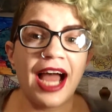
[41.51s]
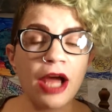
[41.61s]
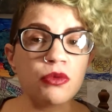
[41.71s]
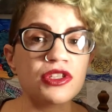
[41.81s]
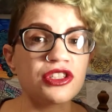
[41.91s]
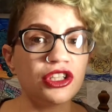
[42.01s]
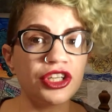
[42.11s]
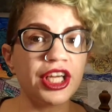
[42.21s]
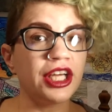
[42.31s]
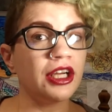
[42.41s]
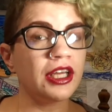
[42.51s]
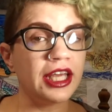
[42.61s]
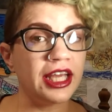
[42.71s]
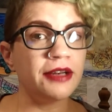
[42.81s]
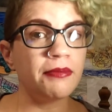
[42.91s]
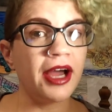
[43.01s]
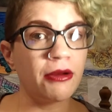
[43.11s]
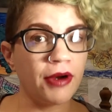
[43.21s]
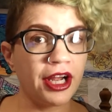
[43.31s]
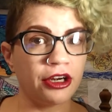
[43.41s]
I was looking in my
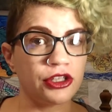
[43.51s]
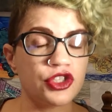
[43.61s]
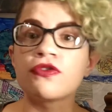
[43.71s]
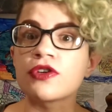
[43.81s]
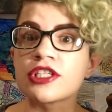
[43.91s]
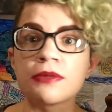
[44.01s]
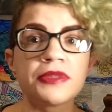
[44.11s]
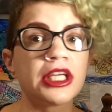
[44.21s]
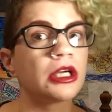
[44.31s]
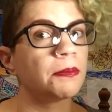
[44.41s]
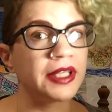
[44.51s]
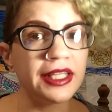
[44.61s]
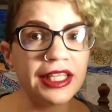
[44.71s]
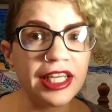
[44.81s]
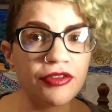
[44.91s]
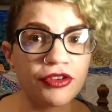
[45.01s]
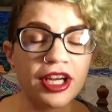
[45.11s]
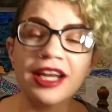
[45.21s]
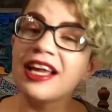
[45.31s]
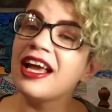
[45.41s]
records for something completely different